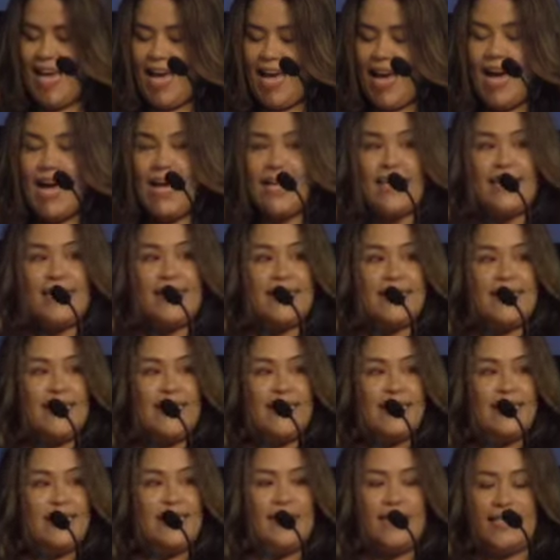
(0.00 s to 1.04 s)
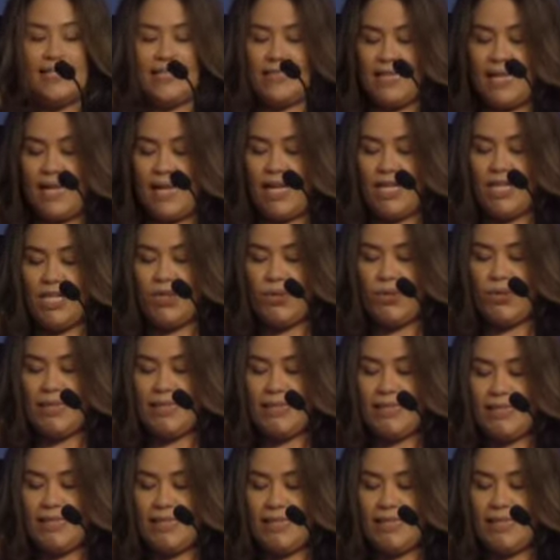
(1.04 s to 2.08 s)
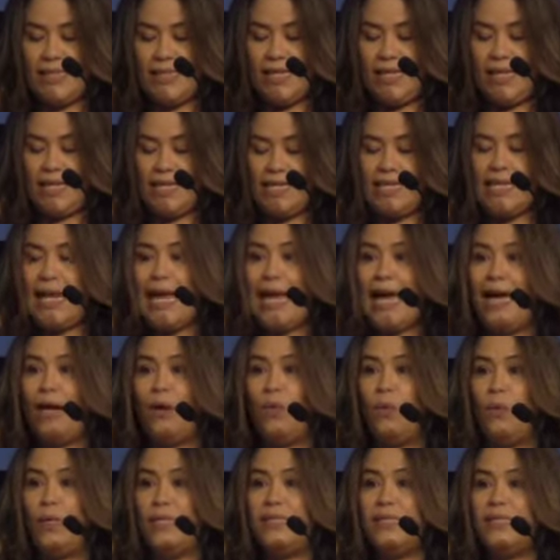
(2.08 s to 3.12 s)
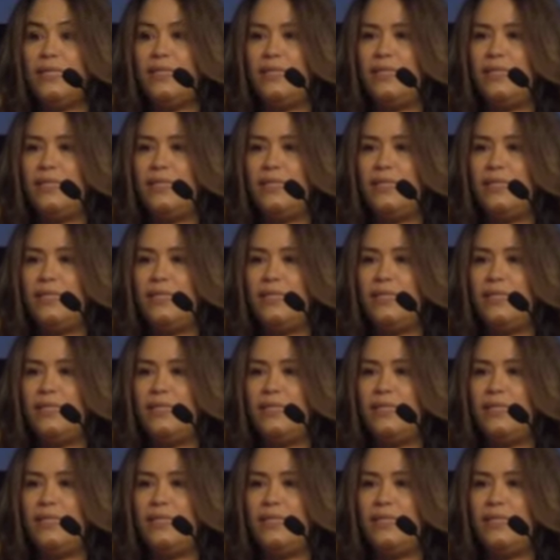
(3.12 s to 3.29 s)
I attended Unity in Caguas.